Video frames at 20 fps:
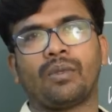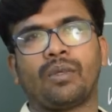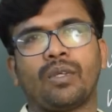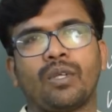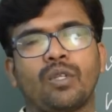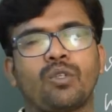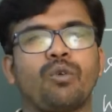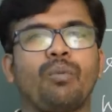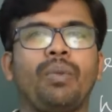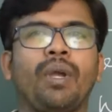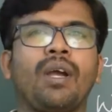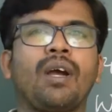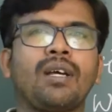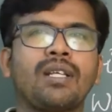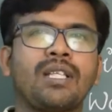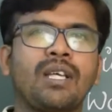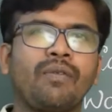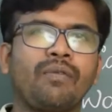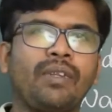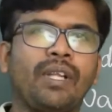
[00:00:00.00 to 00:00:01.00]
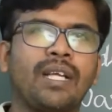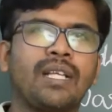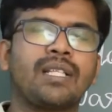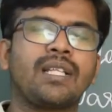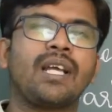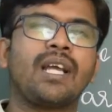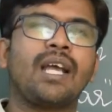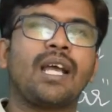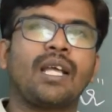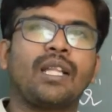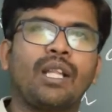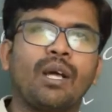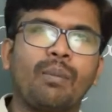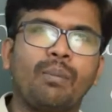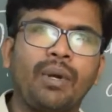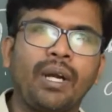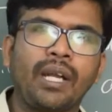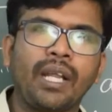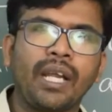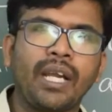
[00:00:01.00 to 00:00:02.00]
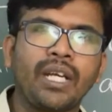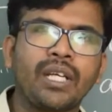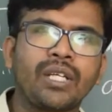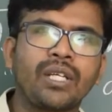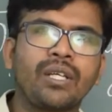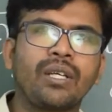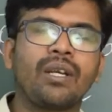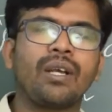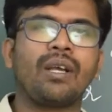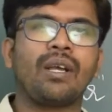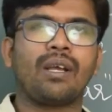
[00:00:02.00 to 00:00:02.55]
So because of this, the British